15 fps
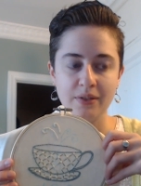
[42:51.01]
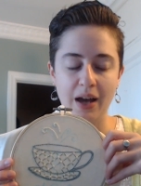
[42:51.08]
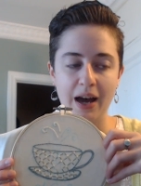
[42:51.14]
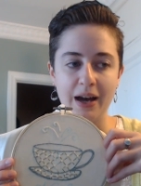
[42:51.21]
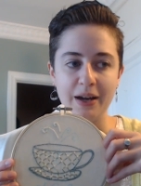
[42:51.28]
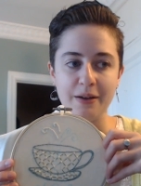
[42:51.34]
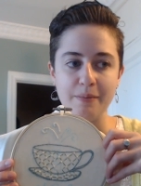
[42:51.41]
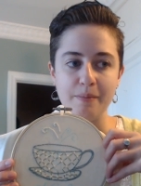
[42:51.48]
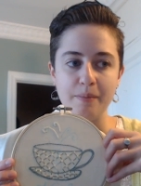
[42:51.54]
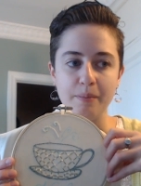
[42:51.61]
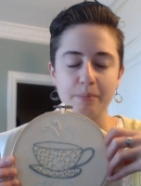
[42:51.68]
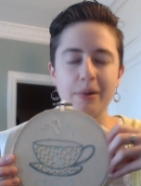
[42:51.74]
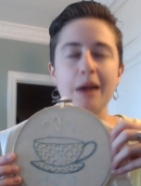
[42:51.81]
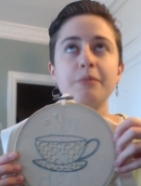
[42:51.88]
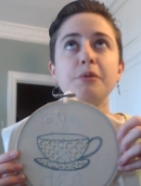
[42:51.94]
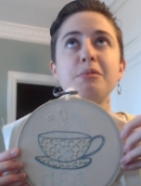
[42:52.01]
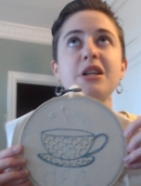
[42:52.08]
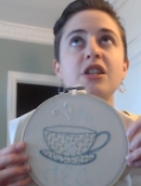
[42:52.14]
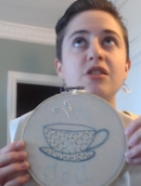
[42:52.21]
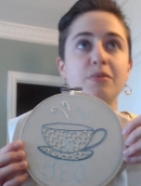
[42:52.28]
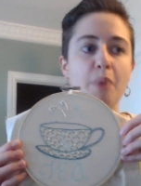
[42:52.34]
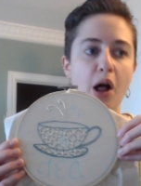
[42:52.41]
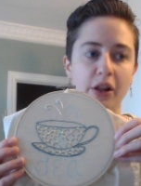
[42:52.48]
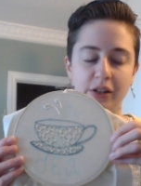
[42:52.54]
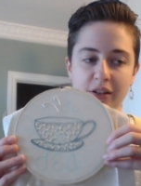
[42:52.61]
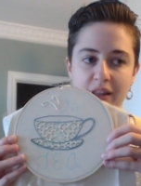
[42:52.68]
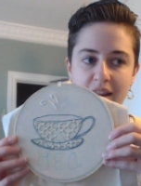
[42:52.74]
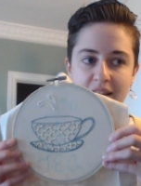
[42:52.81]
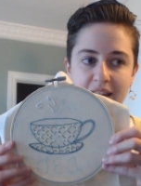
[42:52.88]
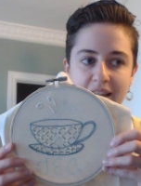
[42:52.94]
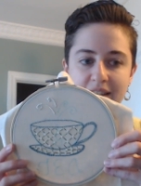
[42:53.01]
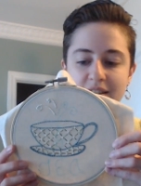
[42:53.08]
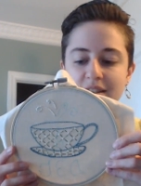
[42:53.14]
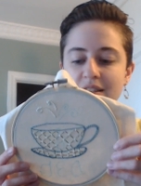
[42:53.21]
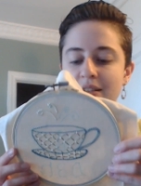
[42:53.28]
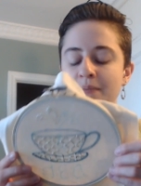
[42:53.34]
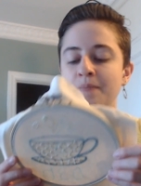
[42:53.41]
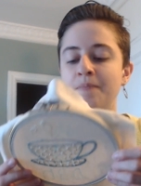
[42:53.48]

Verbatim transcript: Um, probably smaller than this.